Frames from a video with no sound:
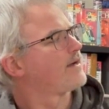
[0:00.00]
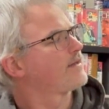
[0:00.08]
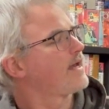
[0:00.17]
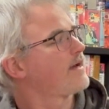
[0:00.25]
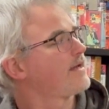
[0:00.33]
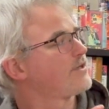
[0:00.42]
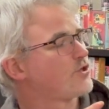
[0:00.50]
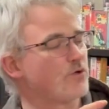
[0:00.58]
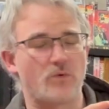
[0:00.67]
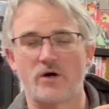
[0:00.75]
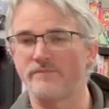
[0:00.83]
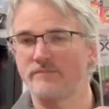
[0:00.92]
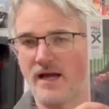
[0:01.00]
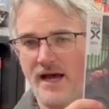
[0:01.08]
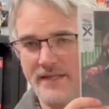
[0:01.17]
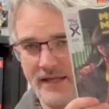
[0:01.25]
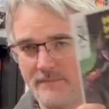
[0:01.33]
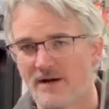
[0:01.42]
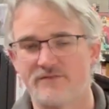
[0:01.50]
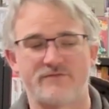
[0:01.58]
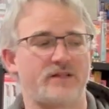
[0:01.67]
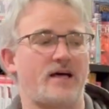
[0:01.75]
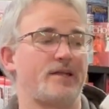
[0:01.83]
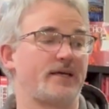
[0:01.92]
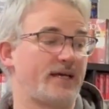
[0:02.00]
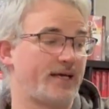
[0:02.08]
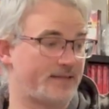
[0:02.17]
issue 1, and Iman Vellani